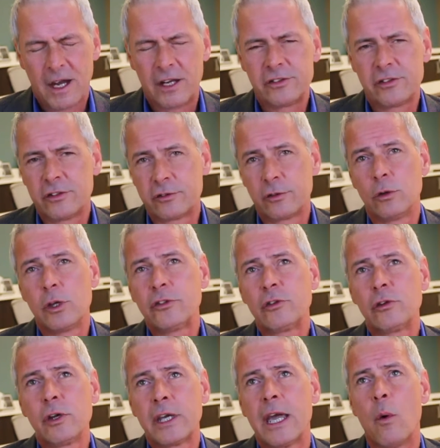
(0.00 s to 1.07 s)
I said, so
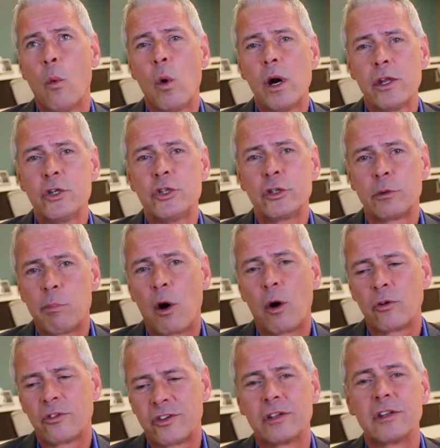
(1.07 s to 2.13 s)
let's look at what is your parts